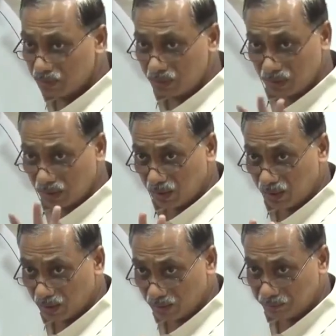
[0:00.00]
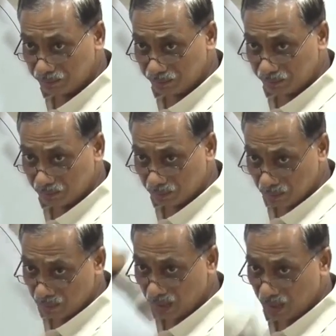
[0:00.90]
Is it clear?
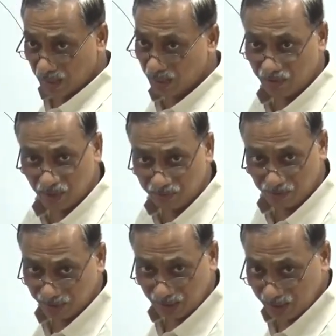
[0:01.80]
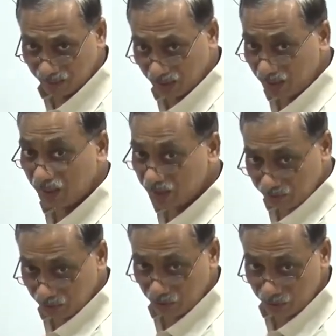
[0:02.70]
Level of difficulty will increase
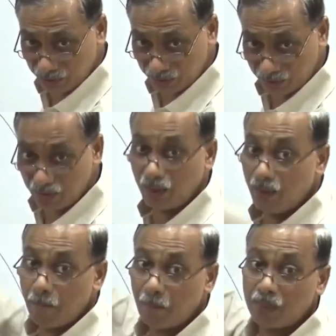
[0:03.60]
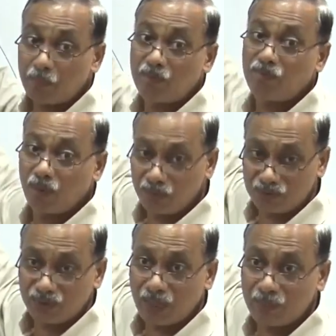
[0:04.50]
for you, but performance
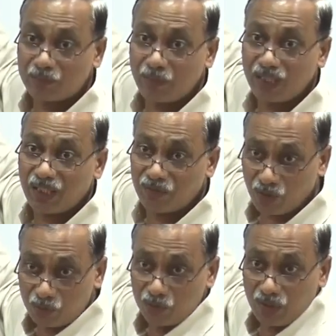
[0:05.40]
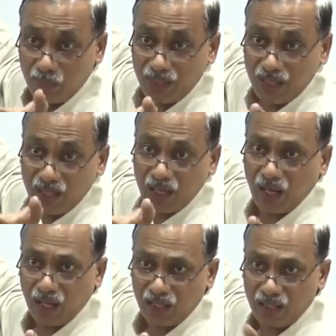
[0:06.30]
which I am expecting from you will be
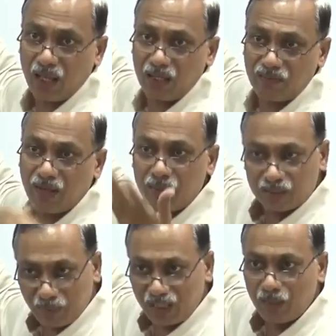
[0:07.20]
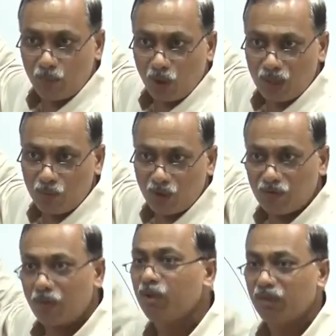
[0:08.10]
higher and higher. If I am expecting more and more
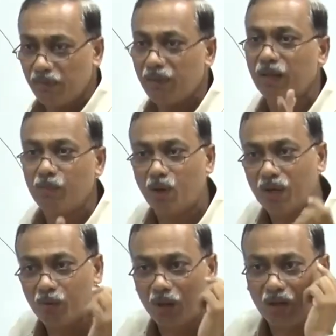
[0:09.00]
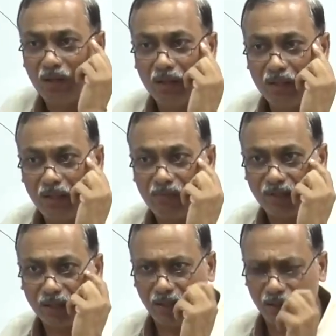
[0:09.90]
from you, it will become more and more
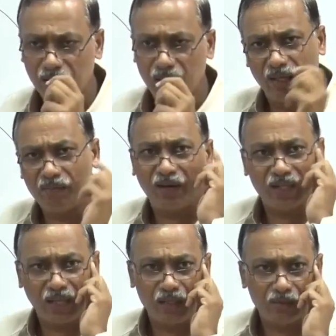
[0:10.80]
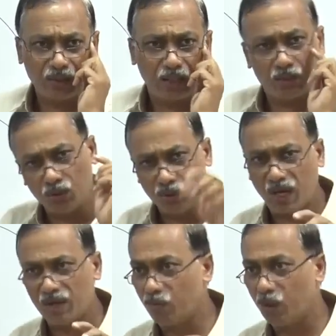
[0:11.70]
difficult. If I tell you that no,
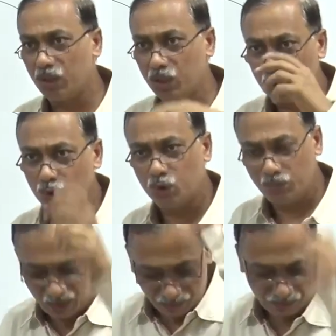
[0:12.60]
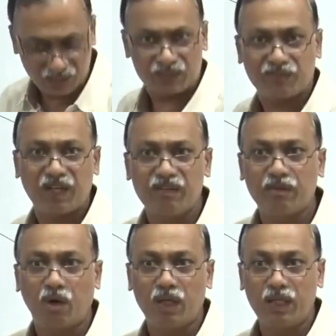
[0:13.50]
I want you to be in first 5
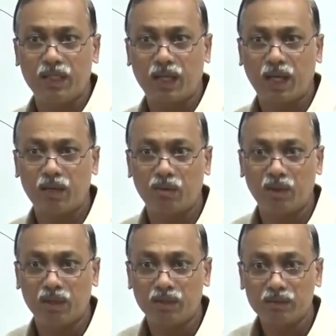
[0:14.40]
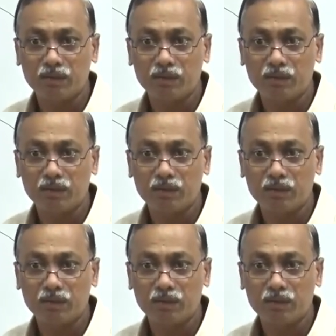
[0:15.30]
all India rank only.